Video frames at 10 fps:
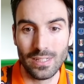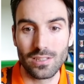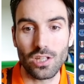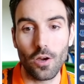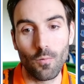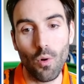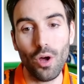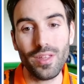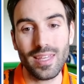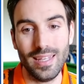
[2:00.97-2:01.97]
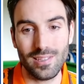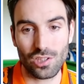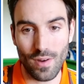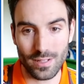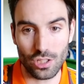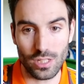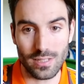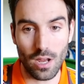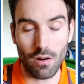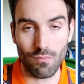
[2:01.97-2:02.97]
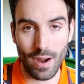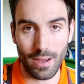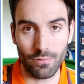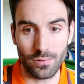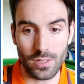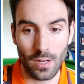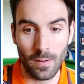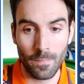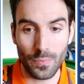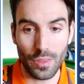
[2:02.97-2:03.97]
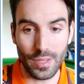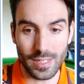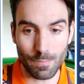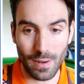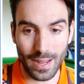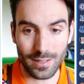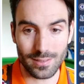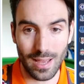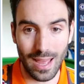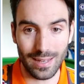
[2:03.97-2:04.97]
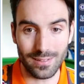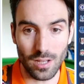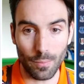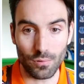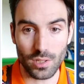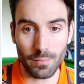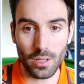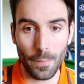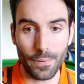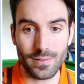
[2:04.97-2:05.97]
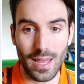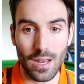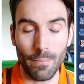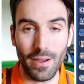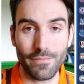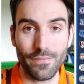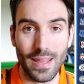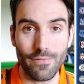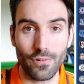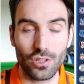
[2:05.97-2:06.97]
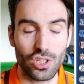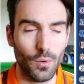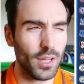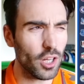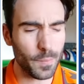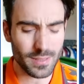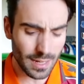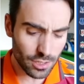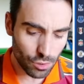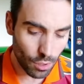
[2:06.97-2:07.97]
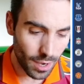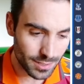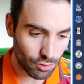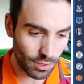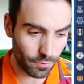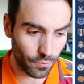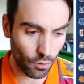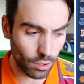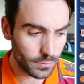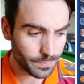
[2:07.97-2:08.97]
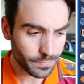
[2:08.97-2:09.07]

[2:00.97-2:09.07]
So what are the key strategies around these blanks and doubles? I'm going to present my favourite two. I could have presented you guys 3 or 4.